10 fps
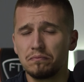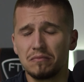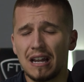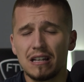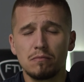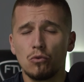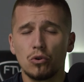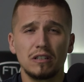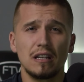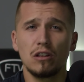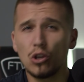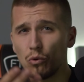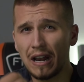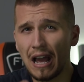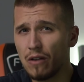that is more than you
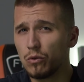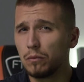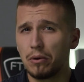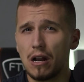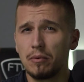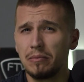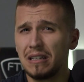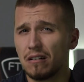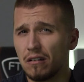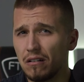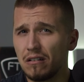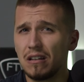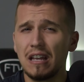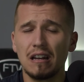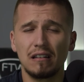and I will probably earn
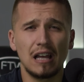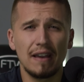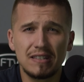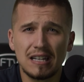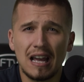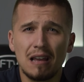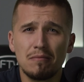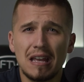in a lifetime.